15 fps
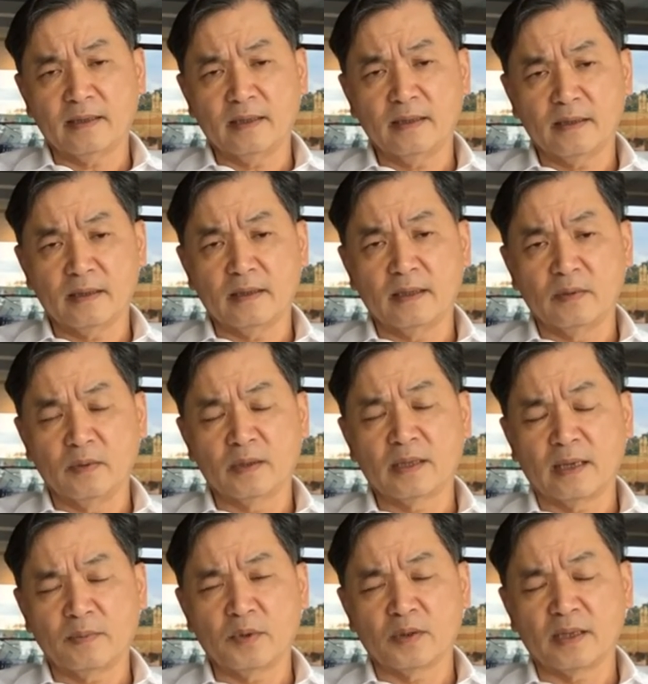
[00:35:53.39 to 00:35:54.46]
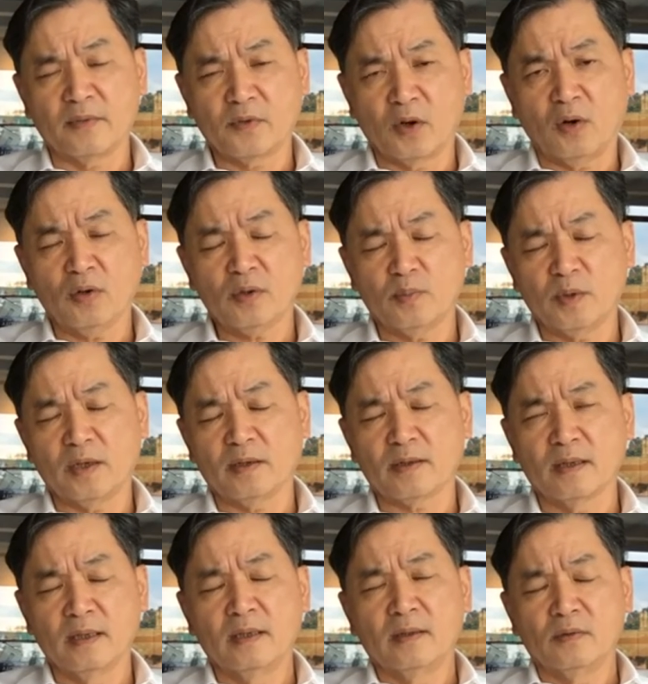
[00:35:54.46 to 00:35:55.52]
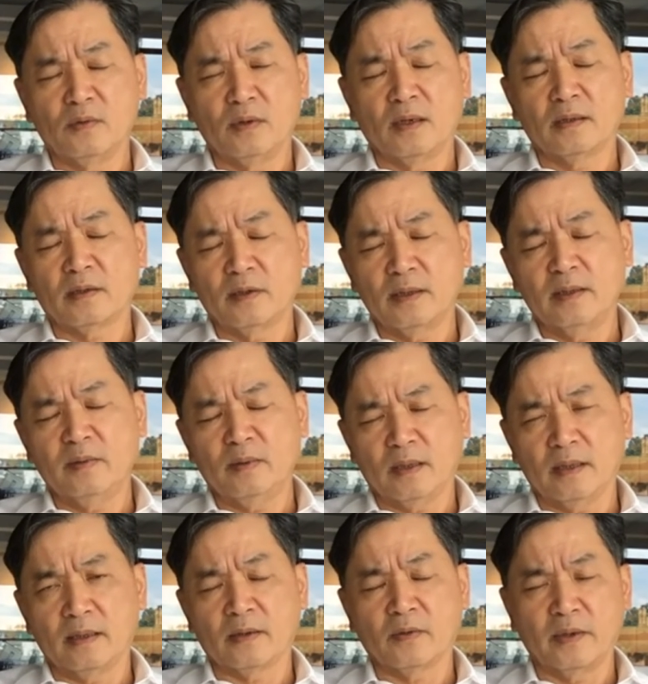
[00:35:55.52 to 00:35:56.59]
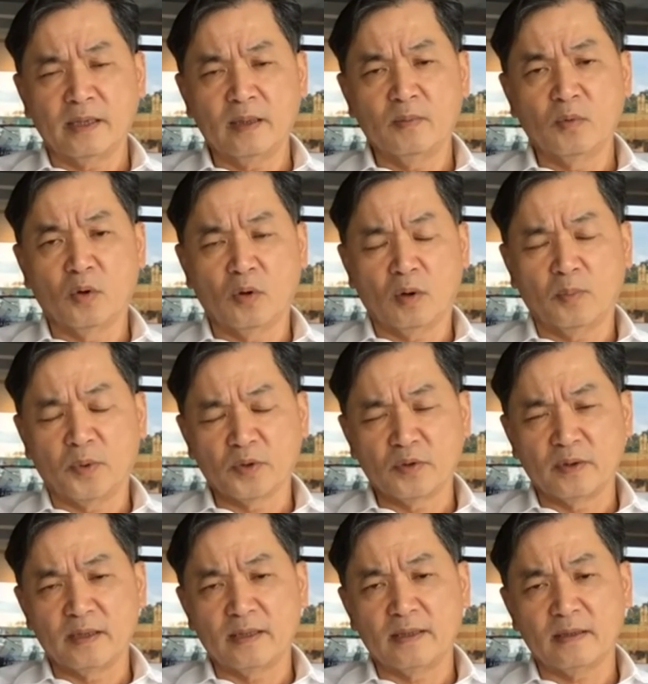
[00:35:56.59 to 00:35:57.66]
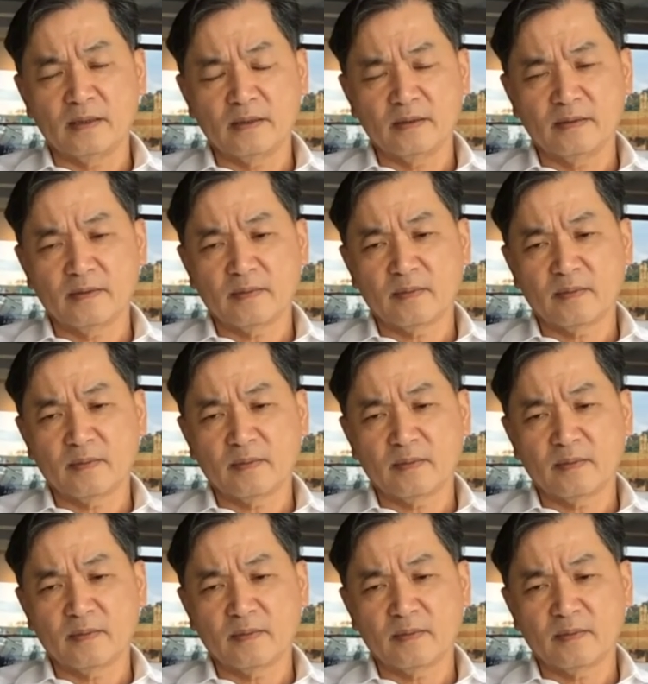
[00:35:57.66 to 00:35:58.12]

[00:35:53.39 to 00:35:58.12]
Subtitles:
I think you would have to say cost because you are actually creating more opportunities.